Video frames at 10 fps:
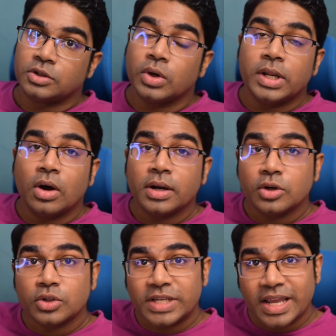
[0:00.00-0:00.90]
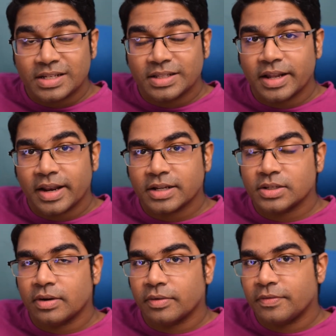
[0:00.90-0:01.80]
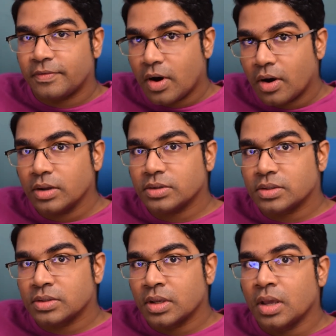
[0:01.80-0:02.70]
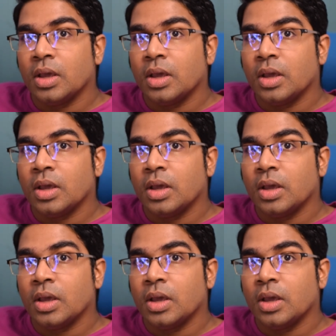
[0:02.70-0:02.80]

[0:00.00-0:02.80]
So in order to change the direction of force,